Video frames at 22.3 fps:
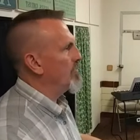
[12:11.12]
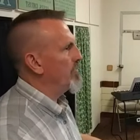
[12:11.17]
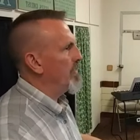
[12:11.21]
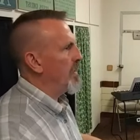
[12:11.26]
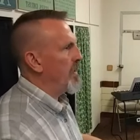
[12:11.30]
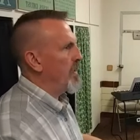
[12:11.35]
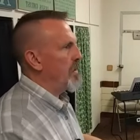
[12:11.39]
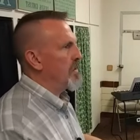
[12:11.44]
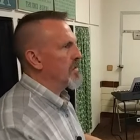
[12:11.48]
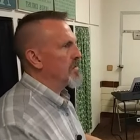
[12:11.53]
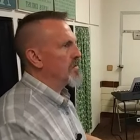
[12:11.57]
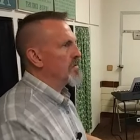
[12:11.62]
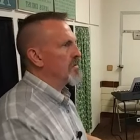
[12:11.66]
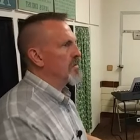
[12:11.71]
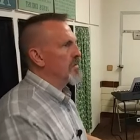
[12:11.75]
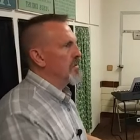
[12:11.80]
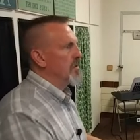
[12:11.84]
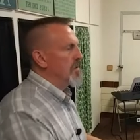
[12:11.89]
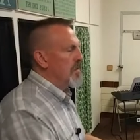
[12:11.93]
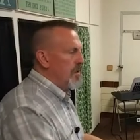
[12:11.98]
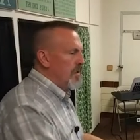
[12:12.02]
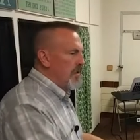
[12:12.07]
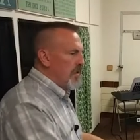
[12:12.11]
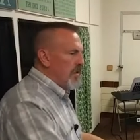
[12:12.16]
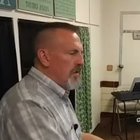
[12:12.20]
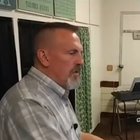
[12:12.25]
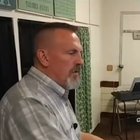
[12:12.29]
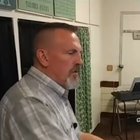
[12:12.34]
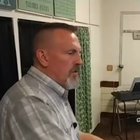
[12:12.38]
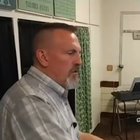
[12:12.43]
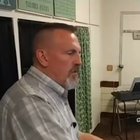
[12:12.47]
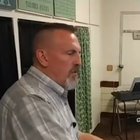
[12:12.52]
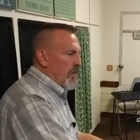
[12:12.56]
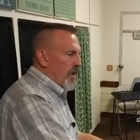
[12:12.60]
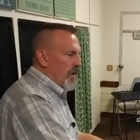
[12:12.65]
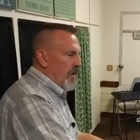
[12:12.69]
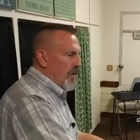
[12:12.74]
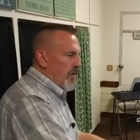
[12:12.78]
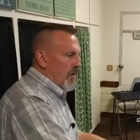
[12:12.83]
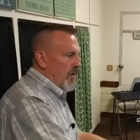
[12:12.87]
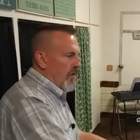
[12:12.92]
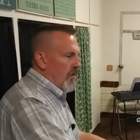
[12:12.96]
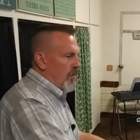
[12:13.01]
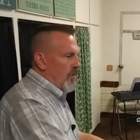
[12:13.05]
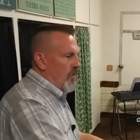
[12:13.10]
past, we didn't
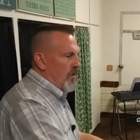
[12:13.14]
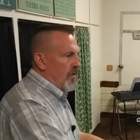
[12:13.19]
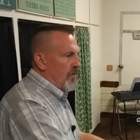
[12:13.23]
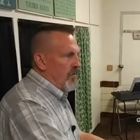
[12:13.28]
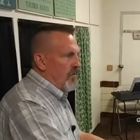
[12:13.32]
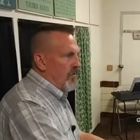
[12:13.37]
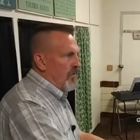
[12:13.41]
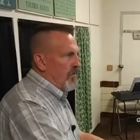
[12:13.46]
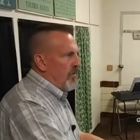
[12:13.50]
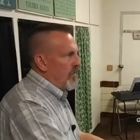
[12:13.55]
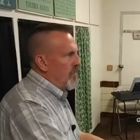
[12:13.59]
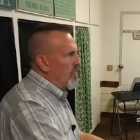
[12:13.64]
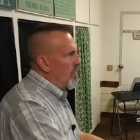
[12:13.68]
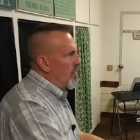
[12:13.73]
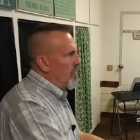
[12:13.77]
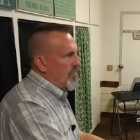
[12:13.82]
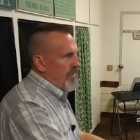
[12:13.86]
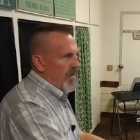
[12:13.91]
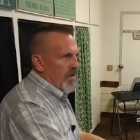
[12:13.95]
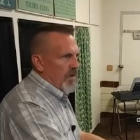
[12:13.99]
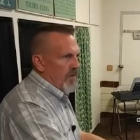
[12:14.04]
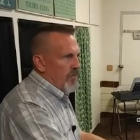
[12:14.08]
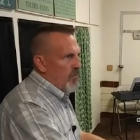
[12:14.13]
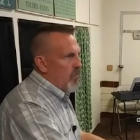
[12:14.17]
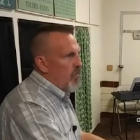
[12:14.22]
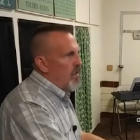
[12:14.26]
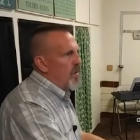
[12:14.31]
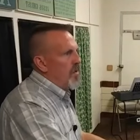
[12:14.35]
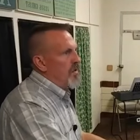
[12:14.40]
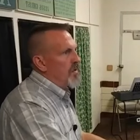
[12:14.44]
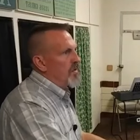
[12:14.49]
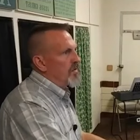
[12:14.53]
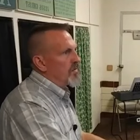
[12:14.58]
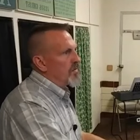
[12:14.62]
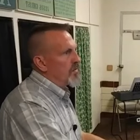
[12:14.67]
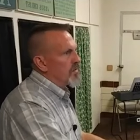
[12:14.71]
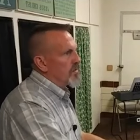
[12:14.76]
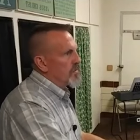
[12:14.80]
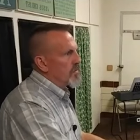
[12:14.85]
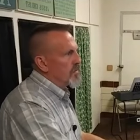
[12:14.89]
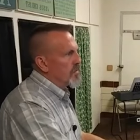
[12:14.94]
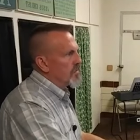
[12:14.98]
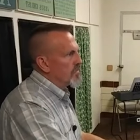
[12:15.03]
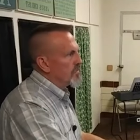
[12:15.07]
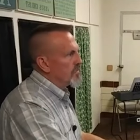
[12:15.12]
know what good or bad was.